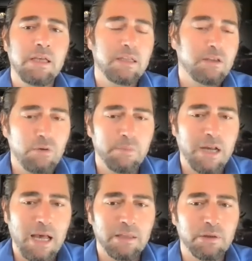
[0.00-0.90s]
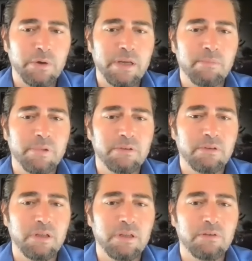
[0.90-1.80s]
the human hologram
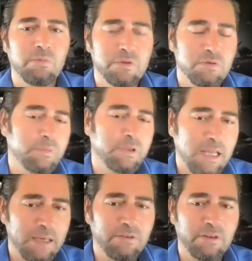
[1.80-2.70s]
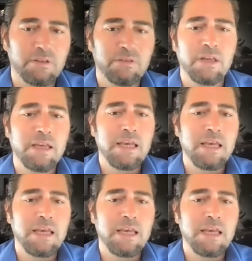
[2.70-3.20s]
business, which will be licensed,